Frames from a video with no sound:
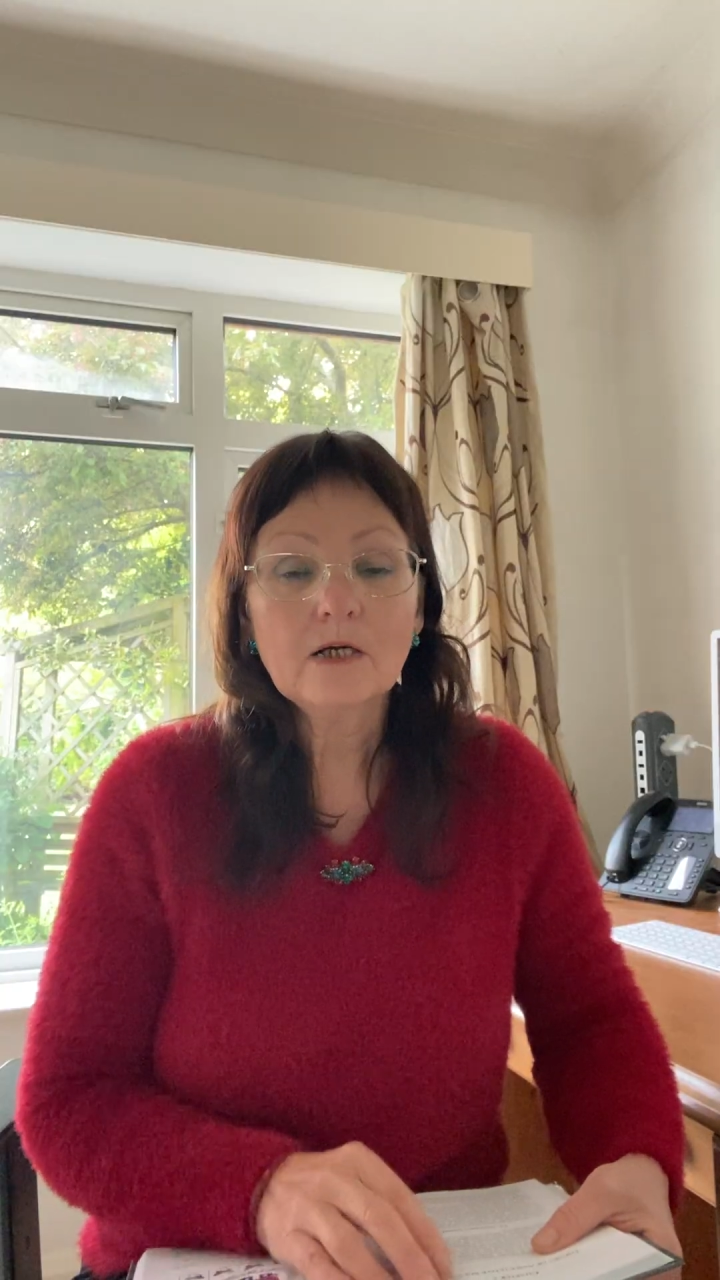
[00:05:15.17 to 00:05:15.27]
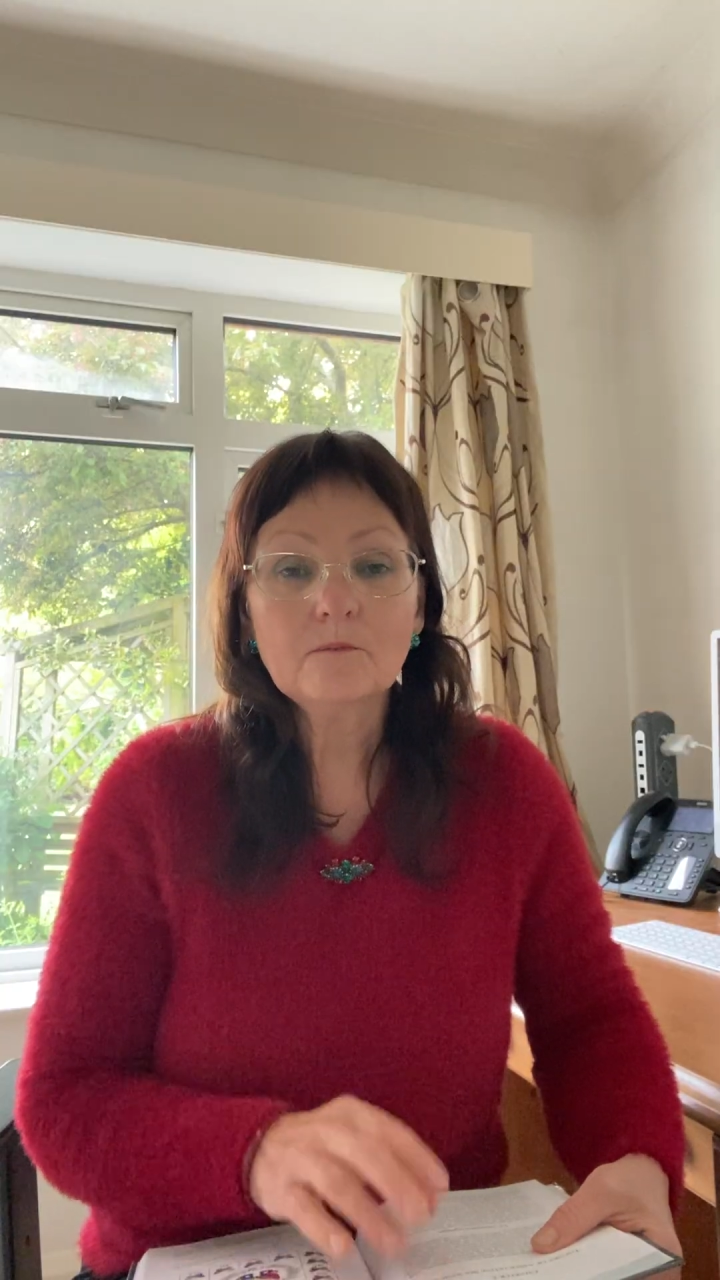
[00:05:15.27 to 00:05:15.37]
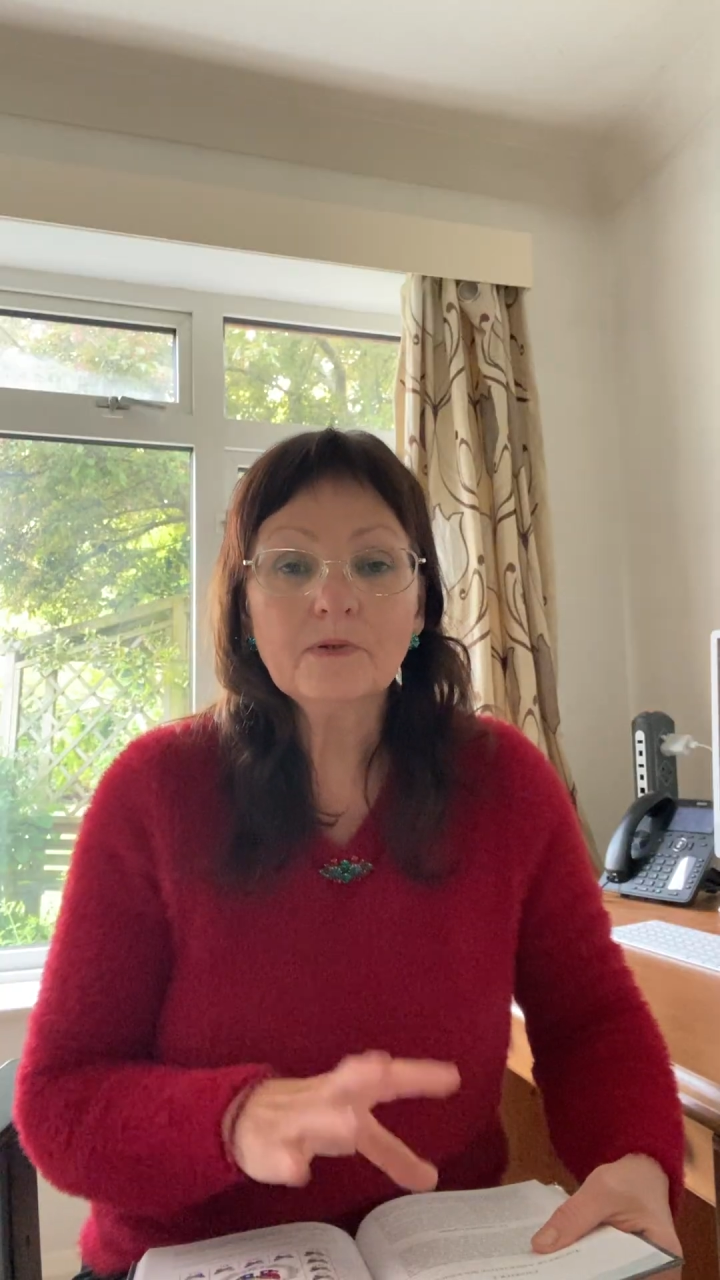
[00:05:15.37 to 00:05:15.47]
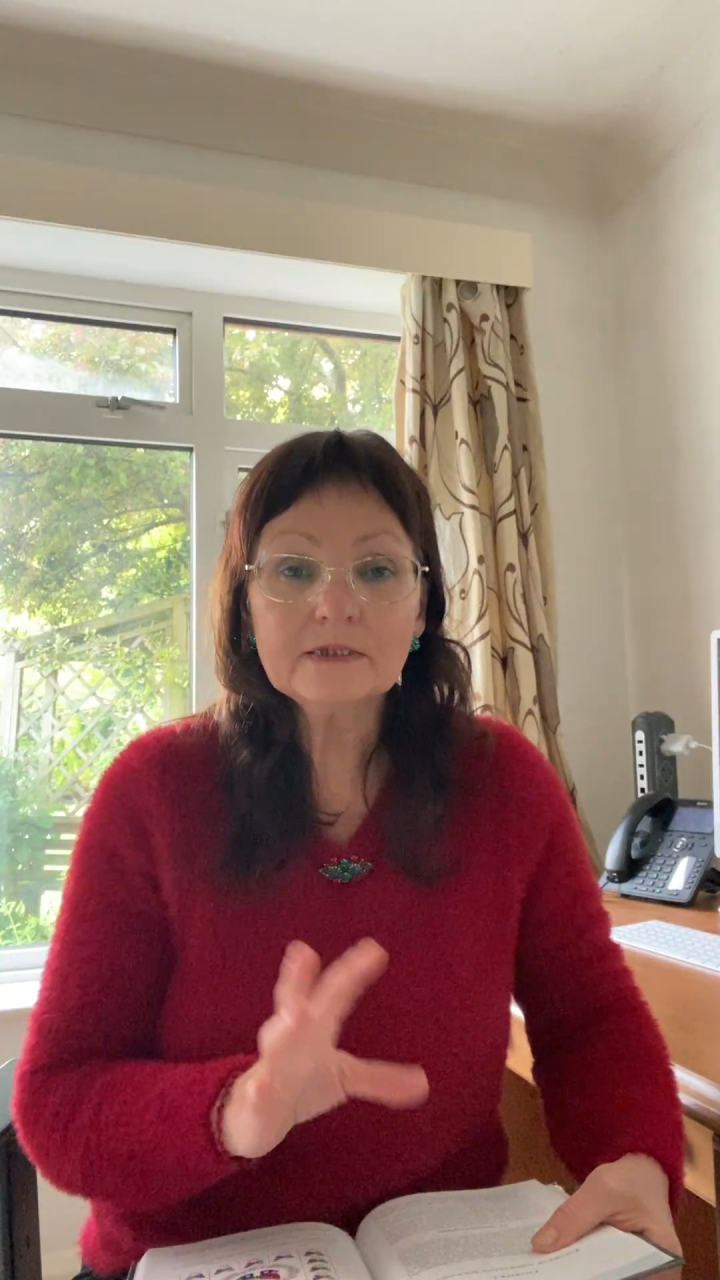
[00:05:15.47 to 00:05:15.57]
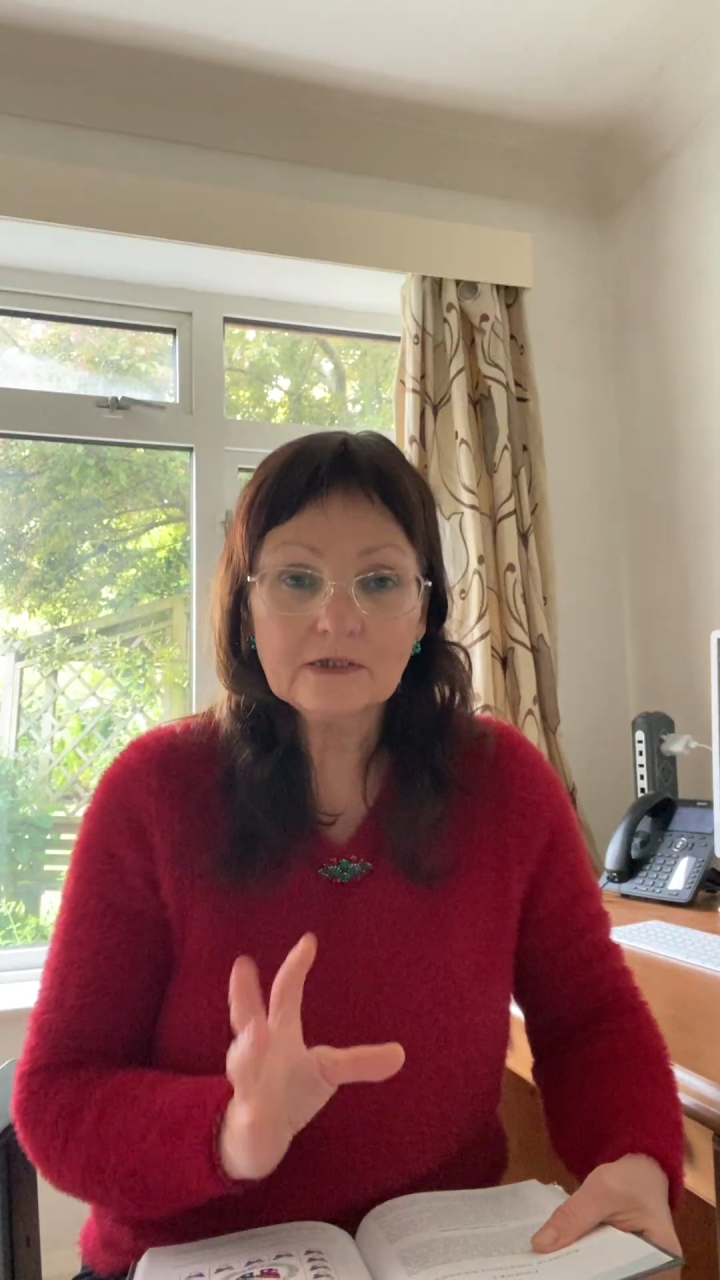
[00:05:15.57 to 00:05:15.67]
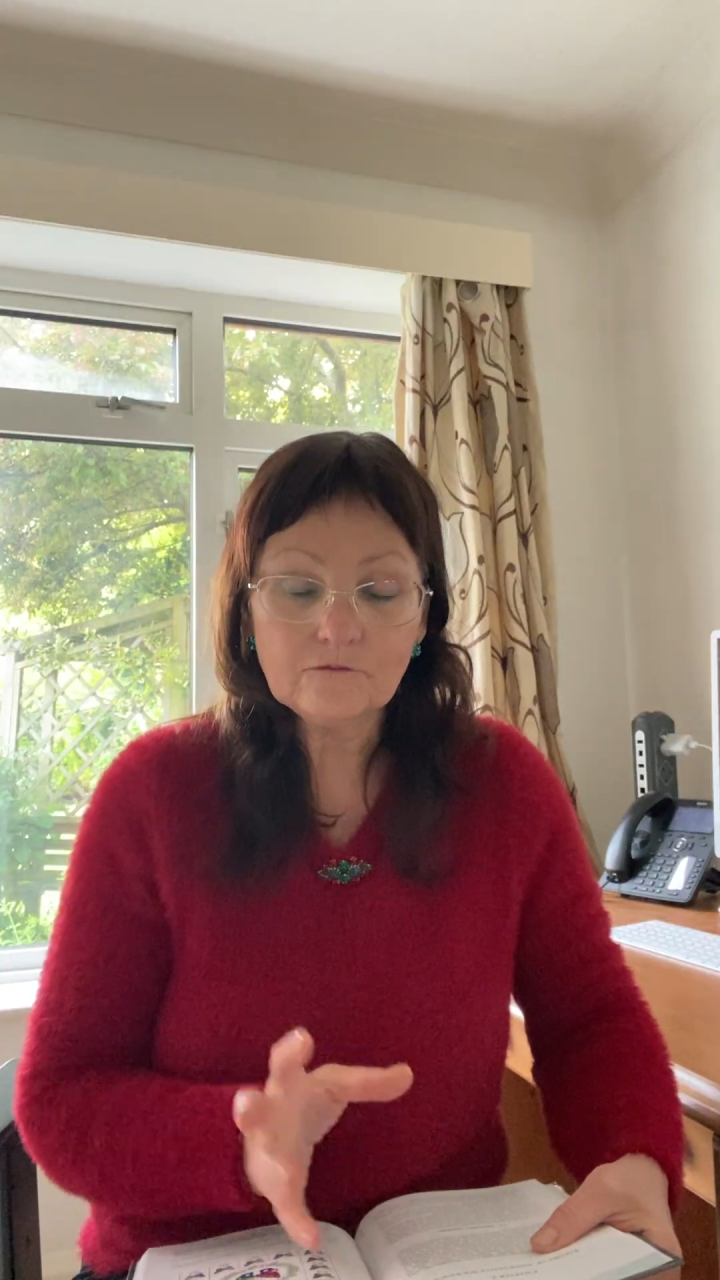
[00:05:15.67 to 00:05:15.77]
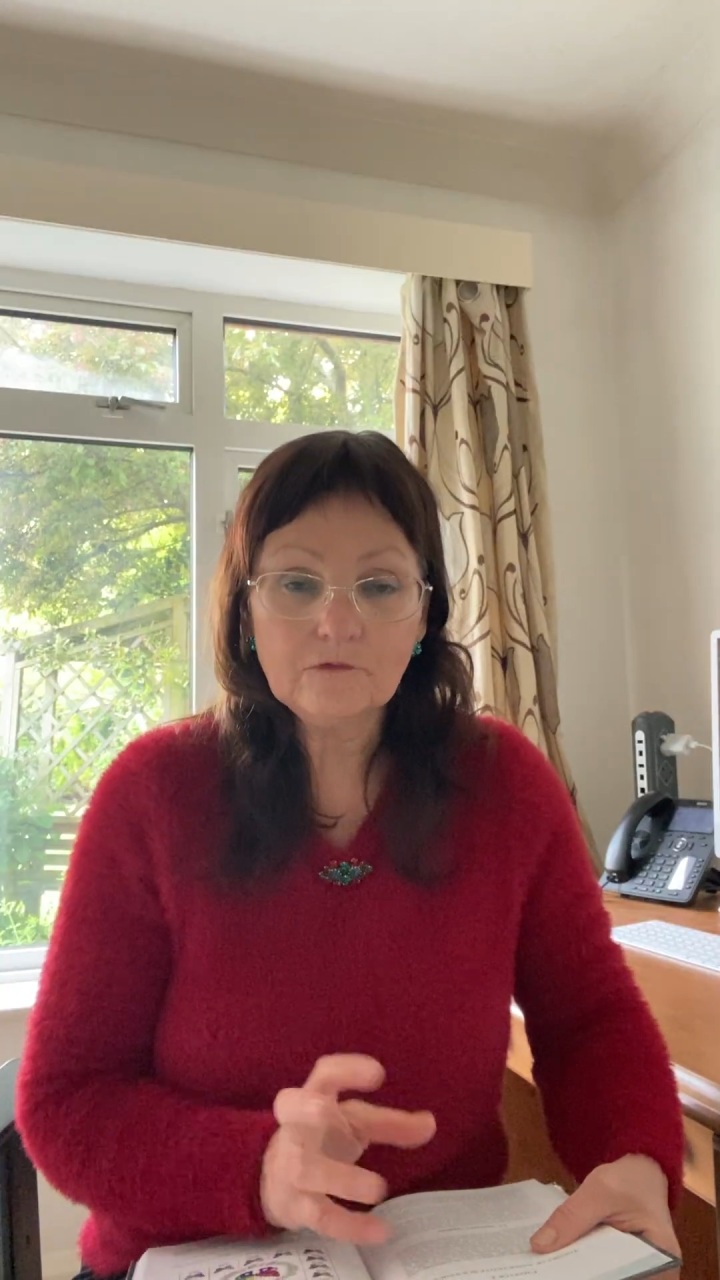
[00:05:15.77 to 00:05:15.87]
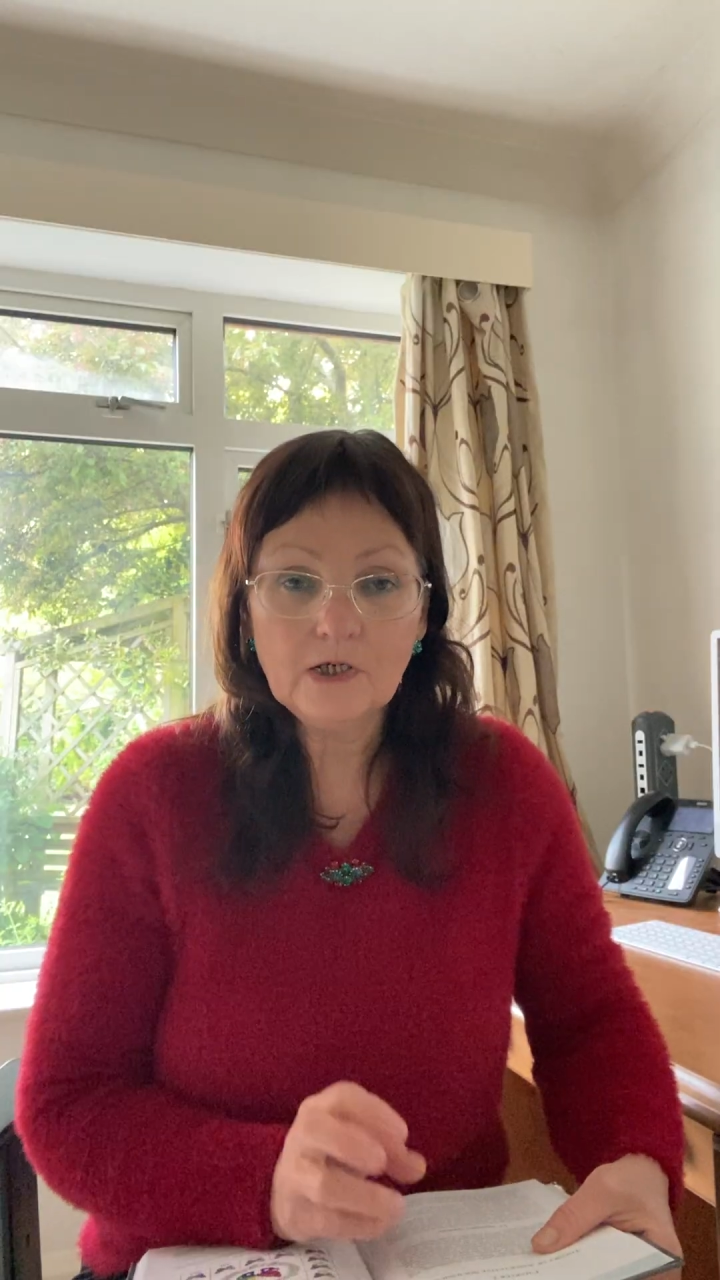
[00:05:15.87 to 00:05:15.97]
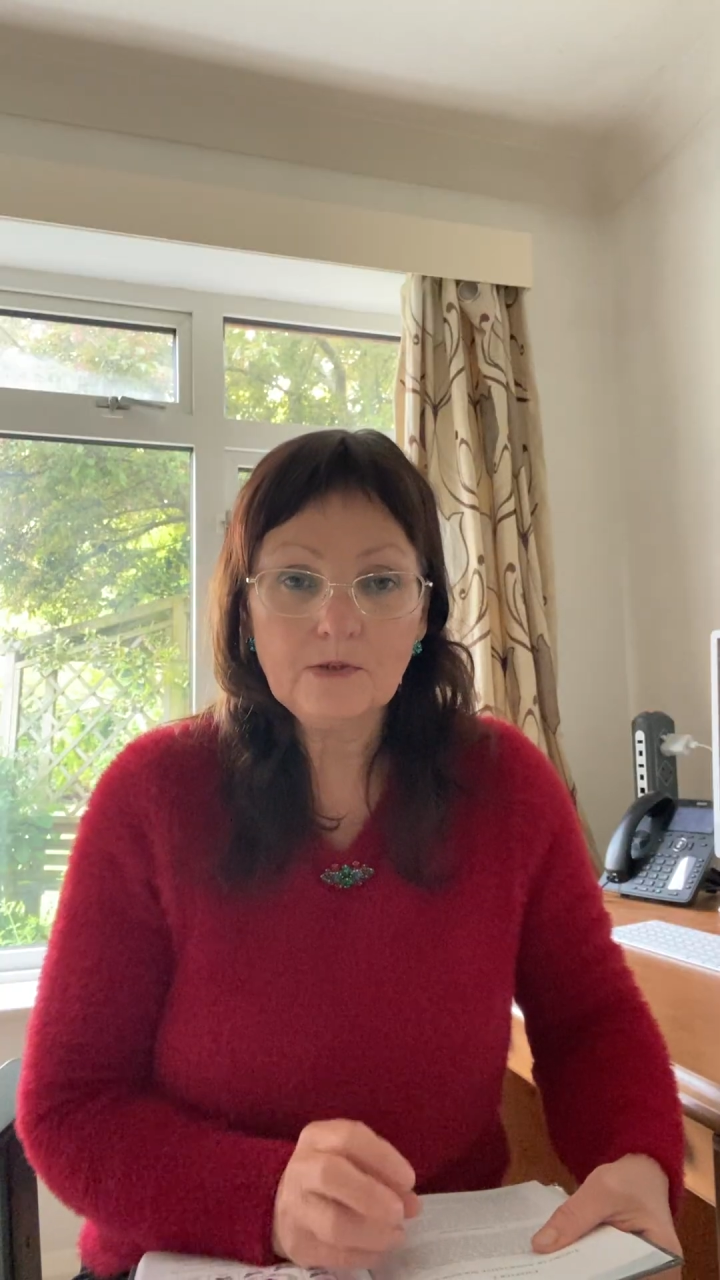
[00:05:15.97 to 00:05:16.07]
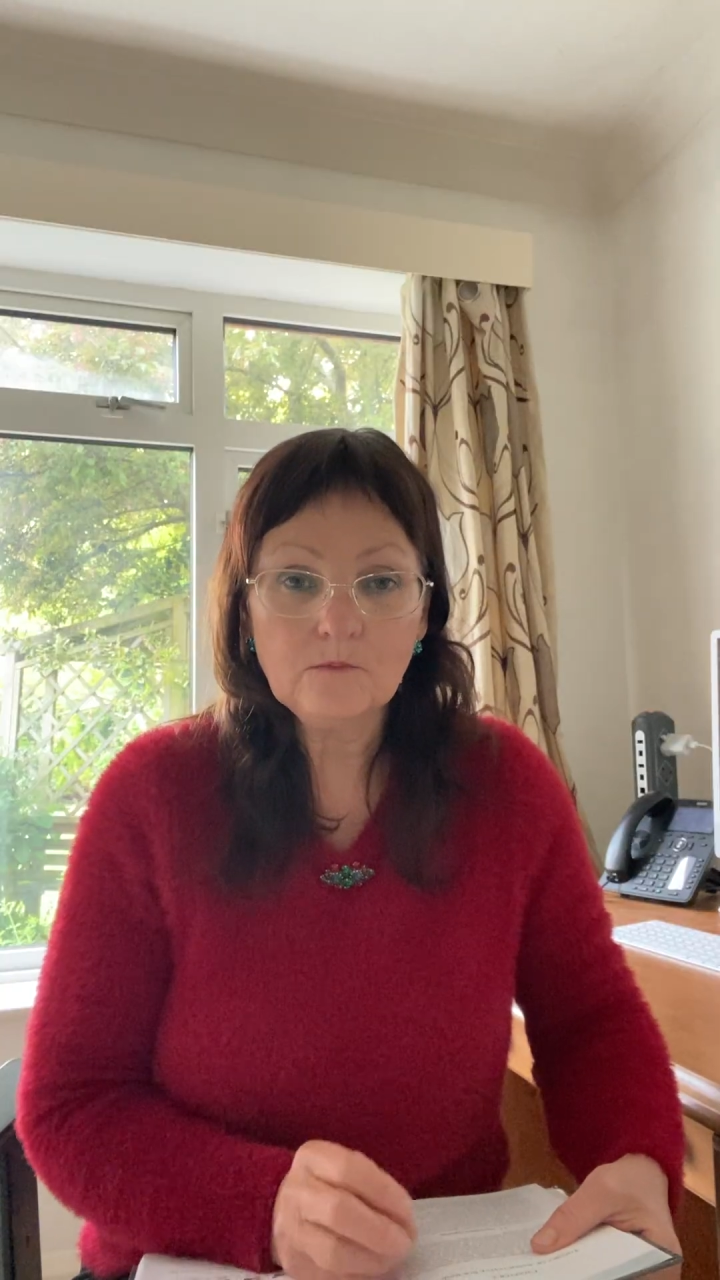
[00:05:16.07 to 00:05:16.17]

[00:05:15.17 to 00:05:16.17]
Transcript: Butterfly